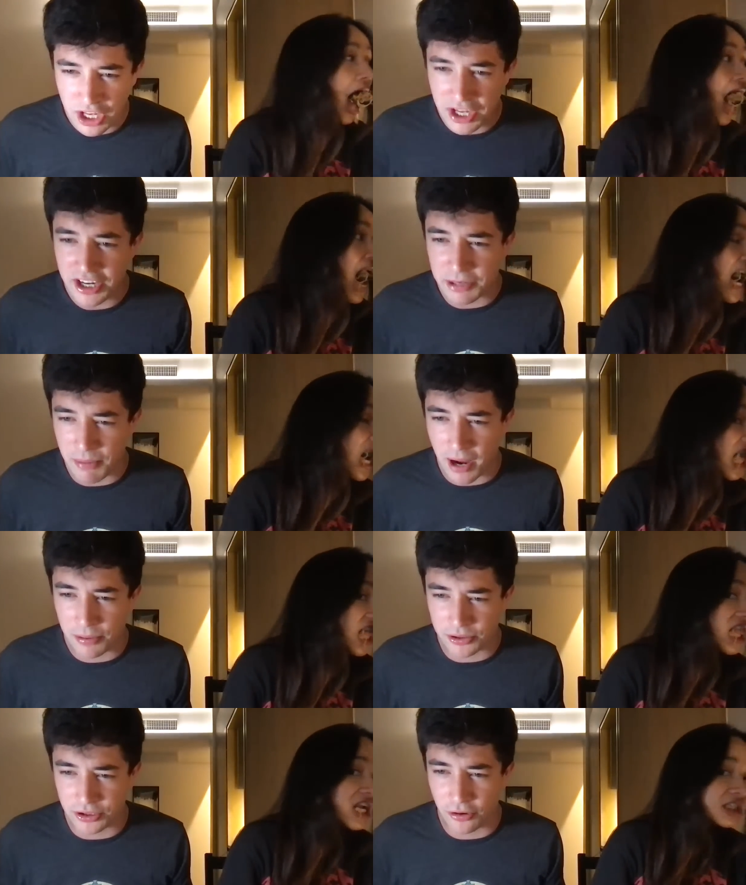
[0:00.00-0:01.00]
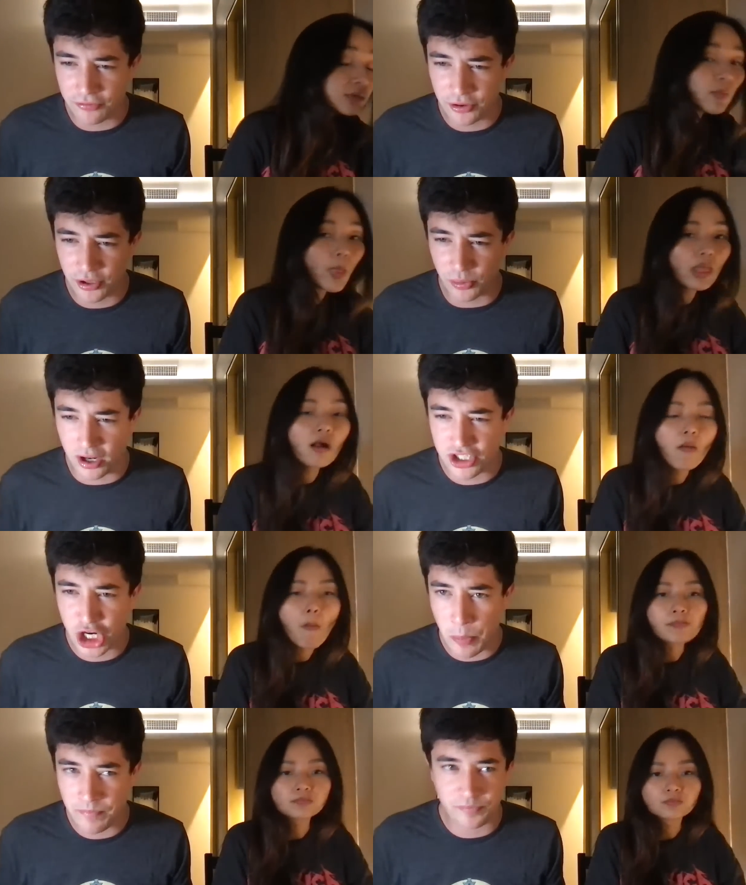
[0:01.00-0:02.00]
Speaker 1: Eating mapo tofu and
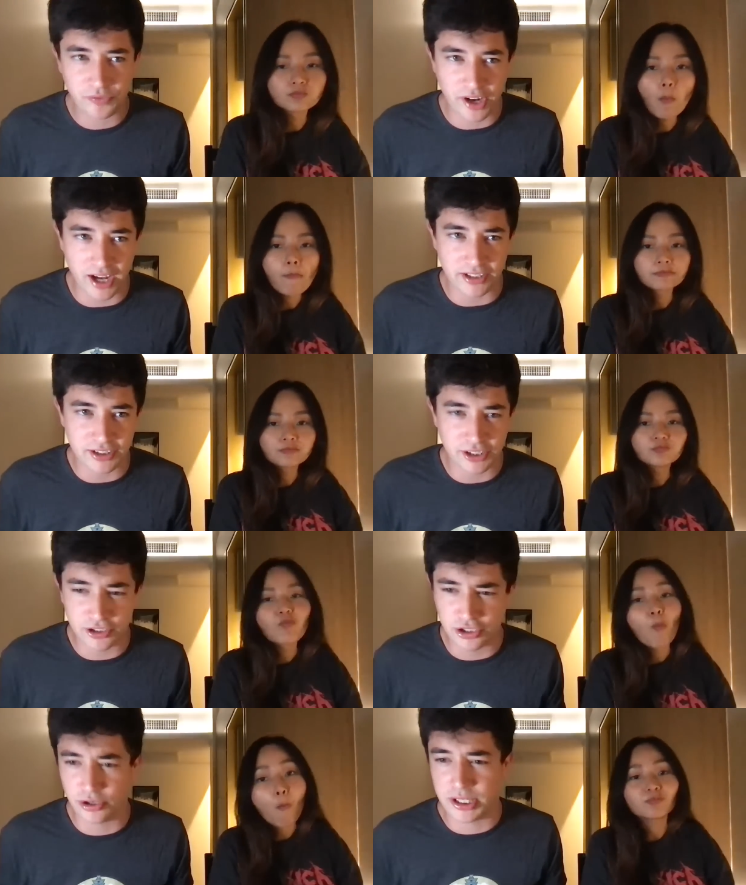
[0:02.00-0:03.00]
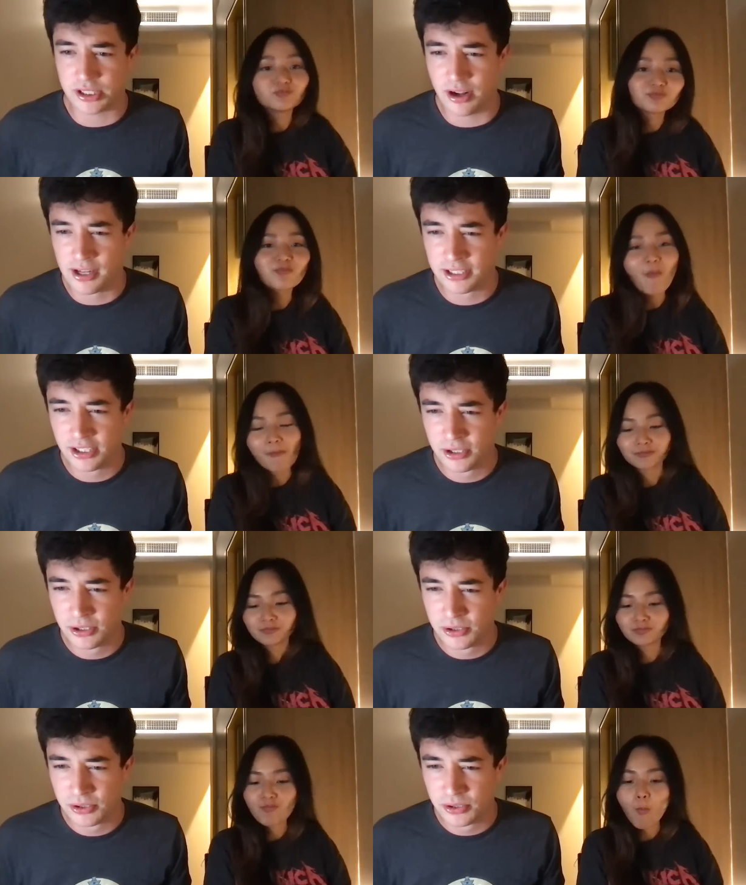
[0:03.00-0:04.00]
watching. Nice. Good choice.
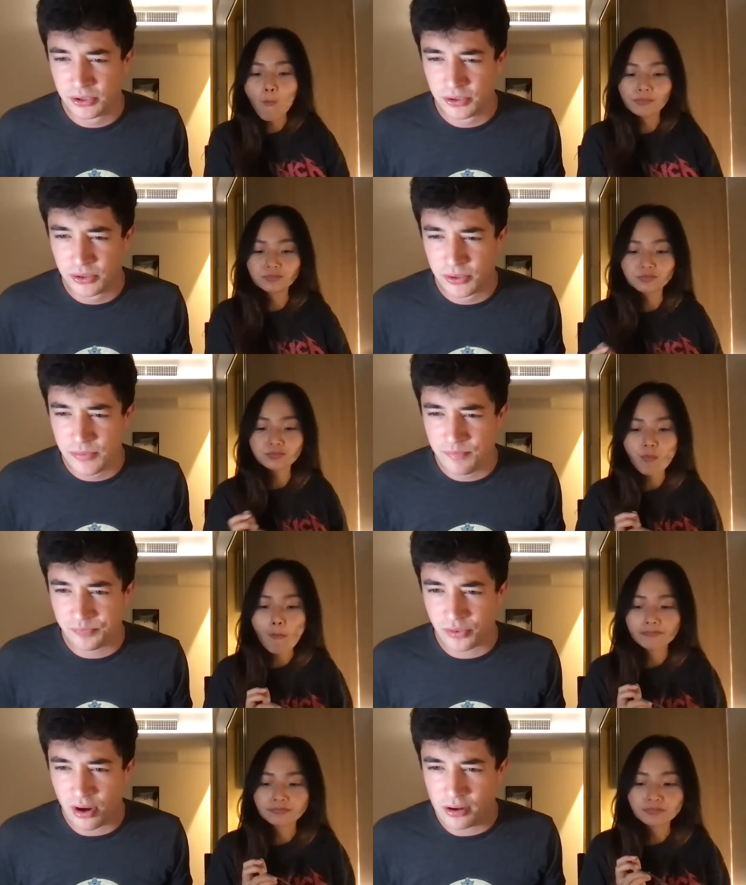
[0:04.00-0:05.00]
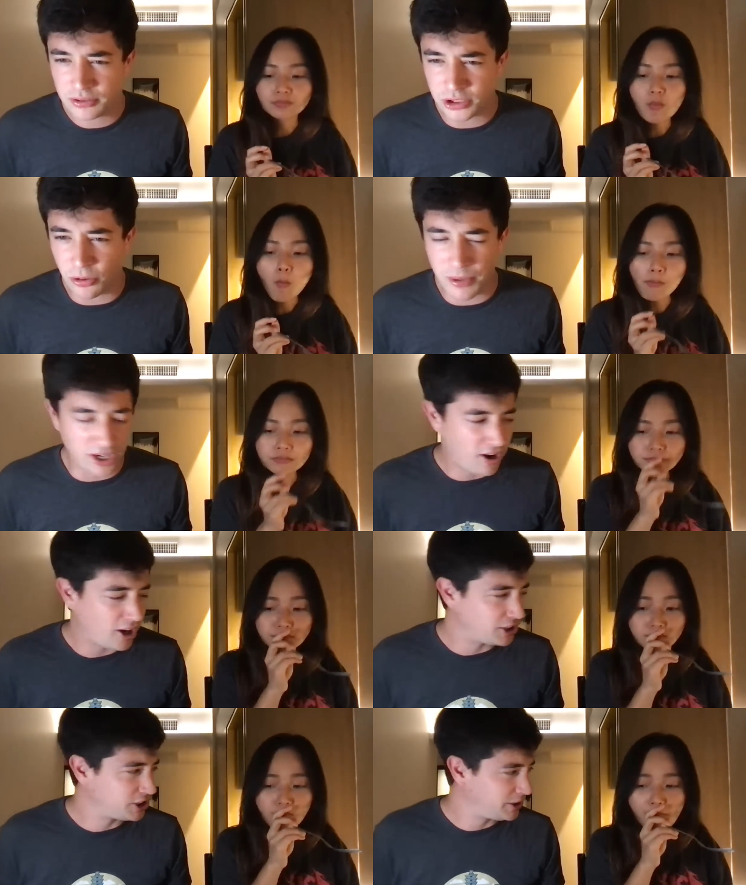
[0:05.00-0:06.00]
Mm. Oh my
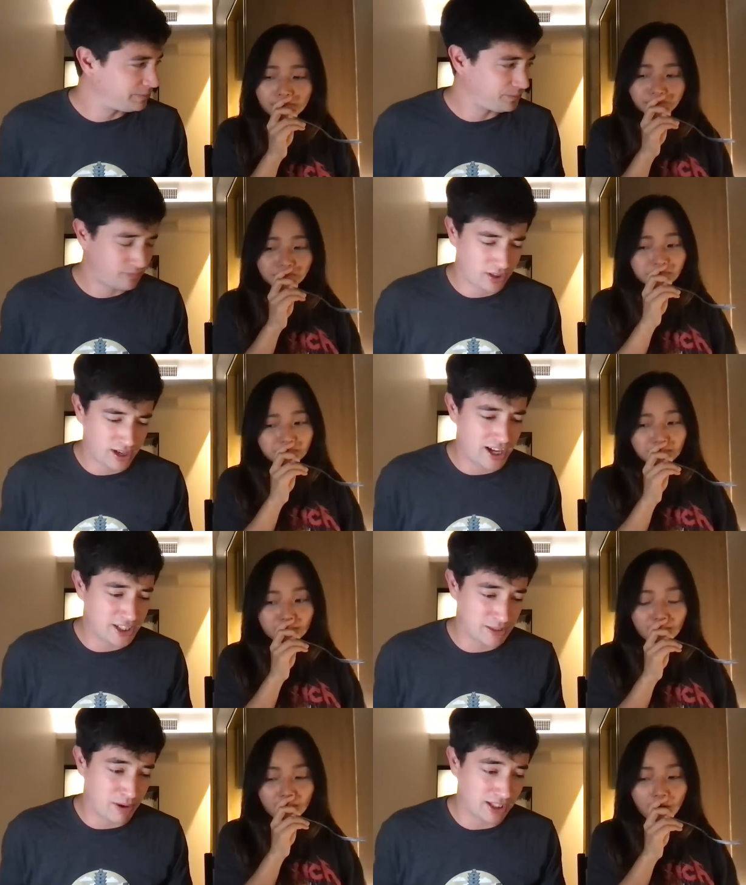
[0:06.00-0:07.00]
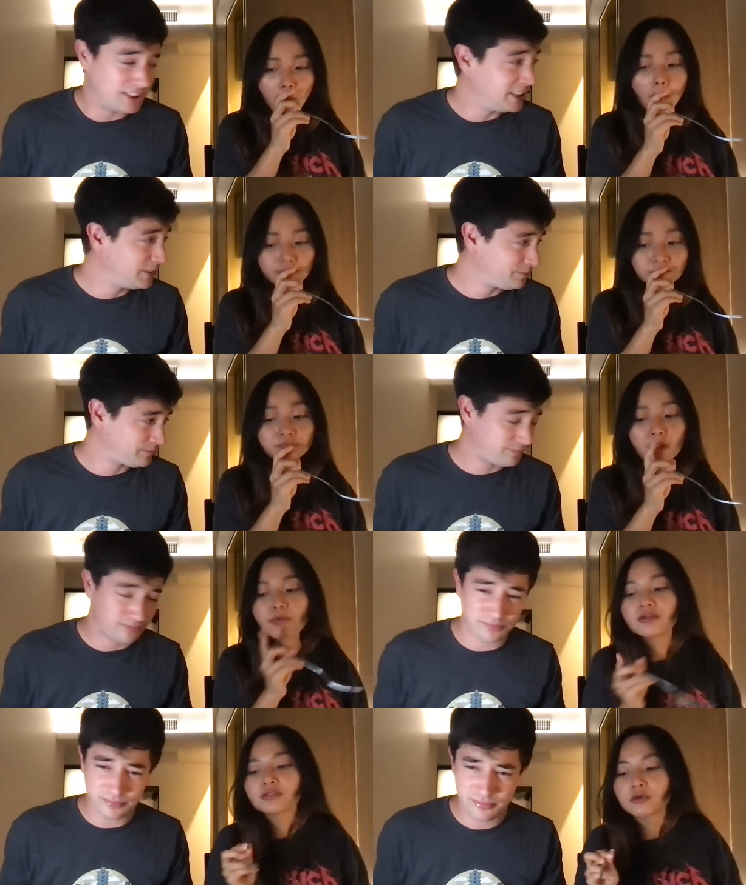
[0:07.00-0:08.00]
gosh. That's spicy.
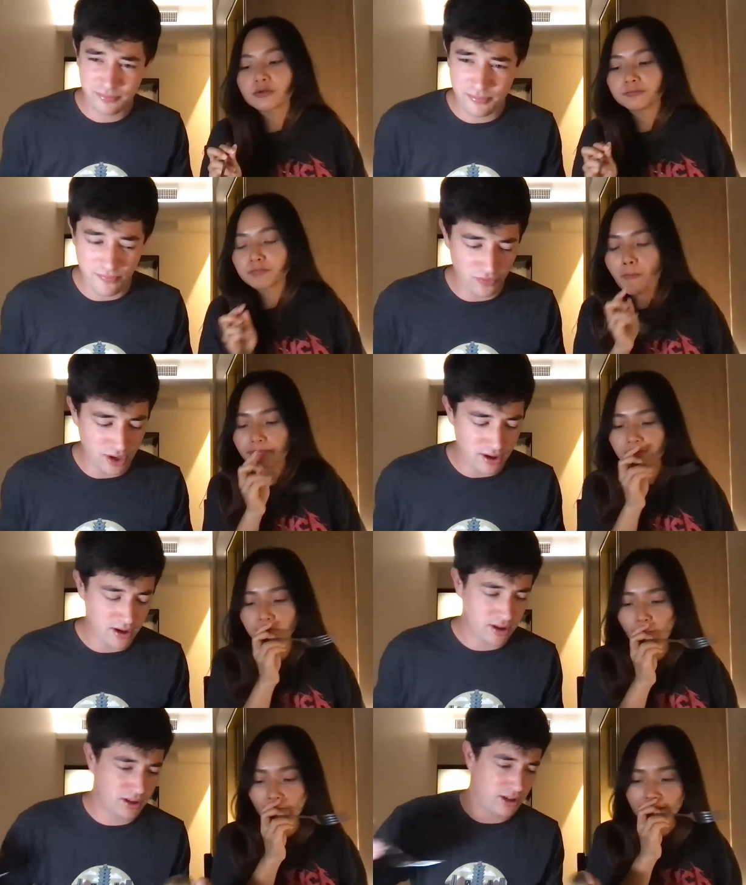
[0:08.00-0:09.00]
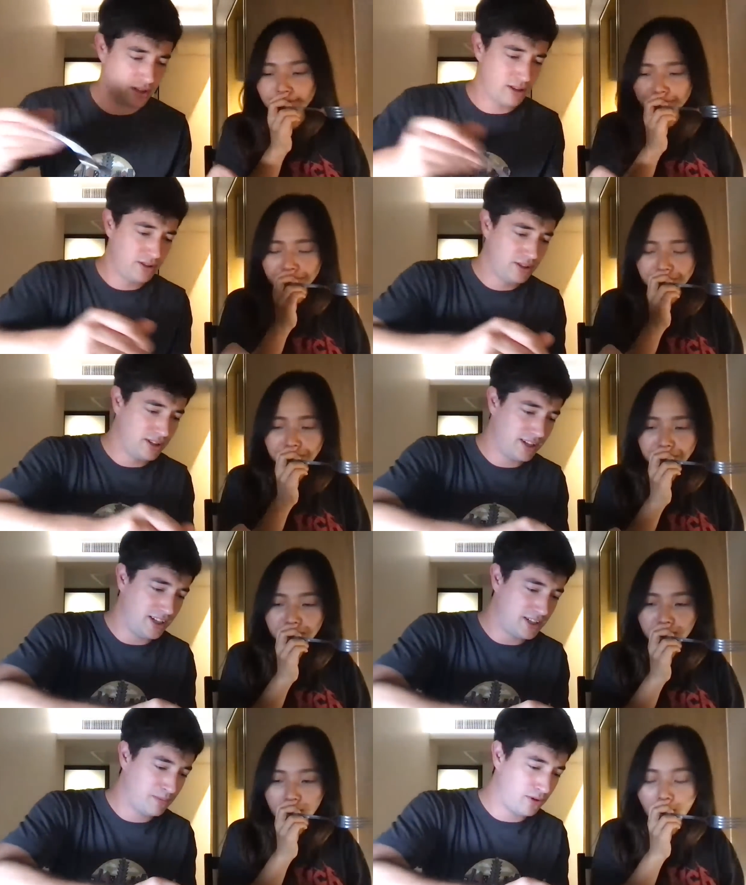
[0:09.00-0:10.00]
Mm, but it's good.
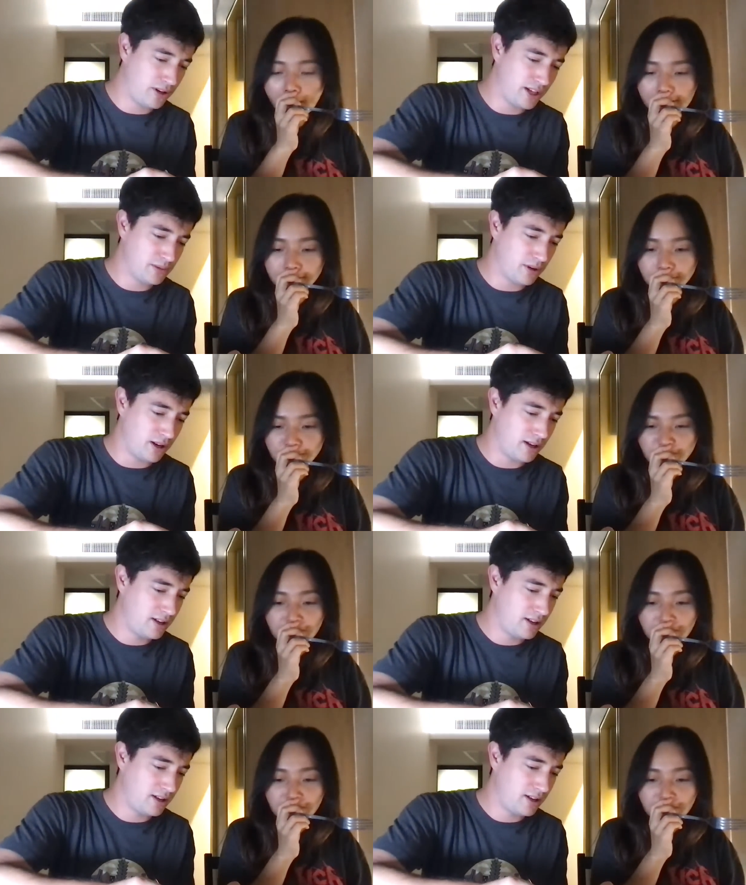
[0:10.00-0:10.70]
Eat some more of this one.